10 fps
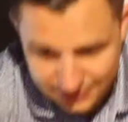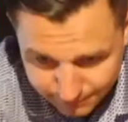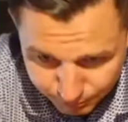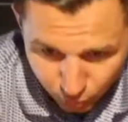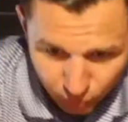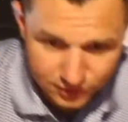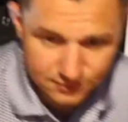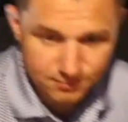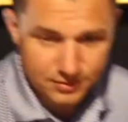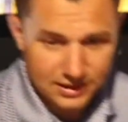
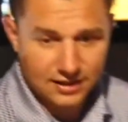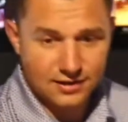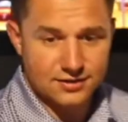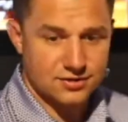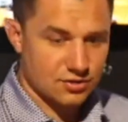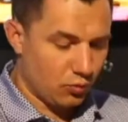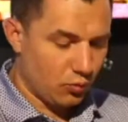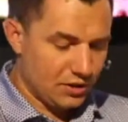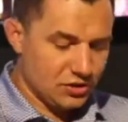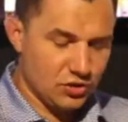important because
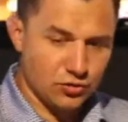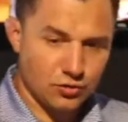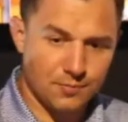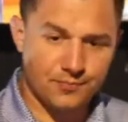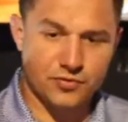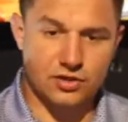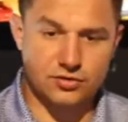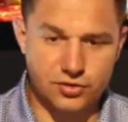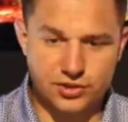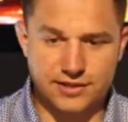when you
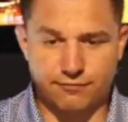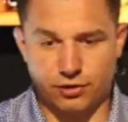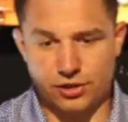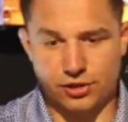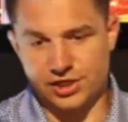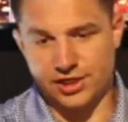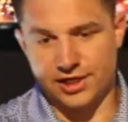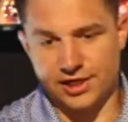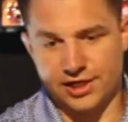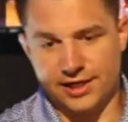do
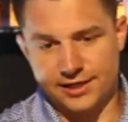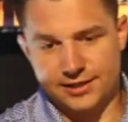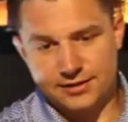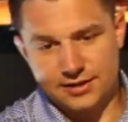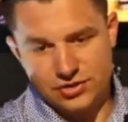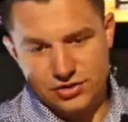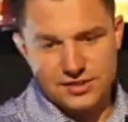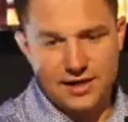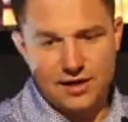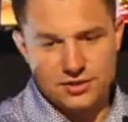differentiate and you do
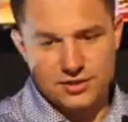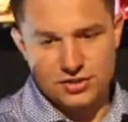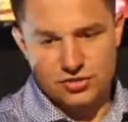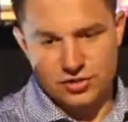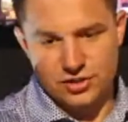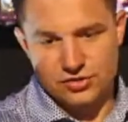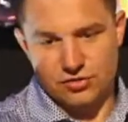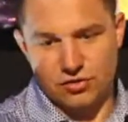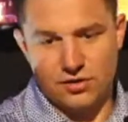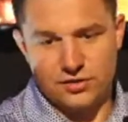say, oh, this is
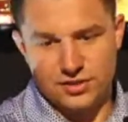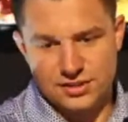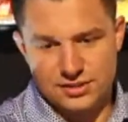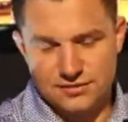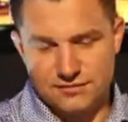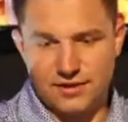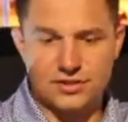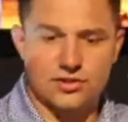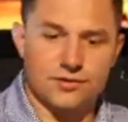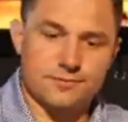traditional, oh, this is
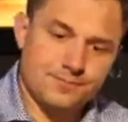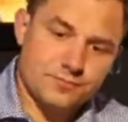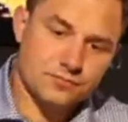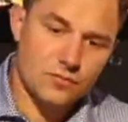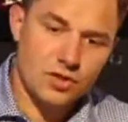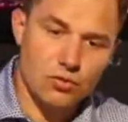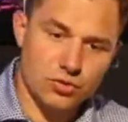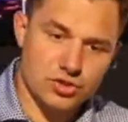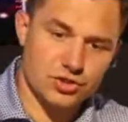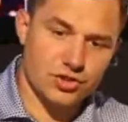investor,
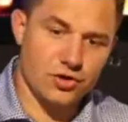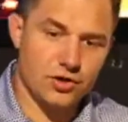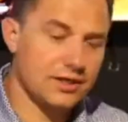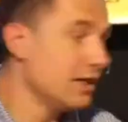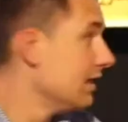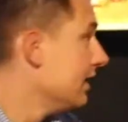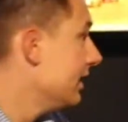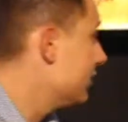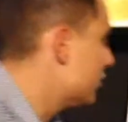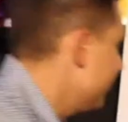what you're doing
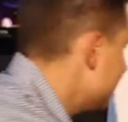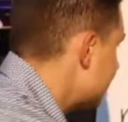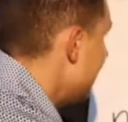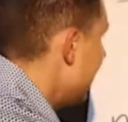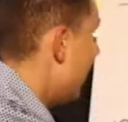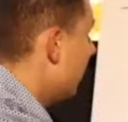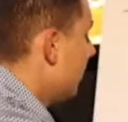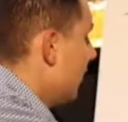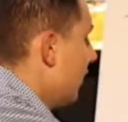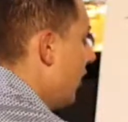is you're missing out
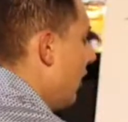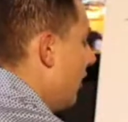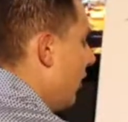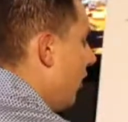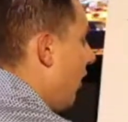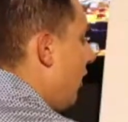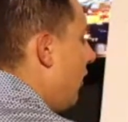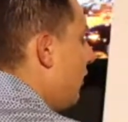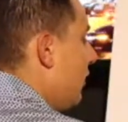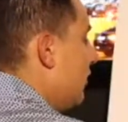on
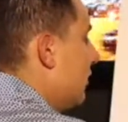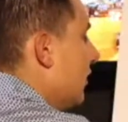all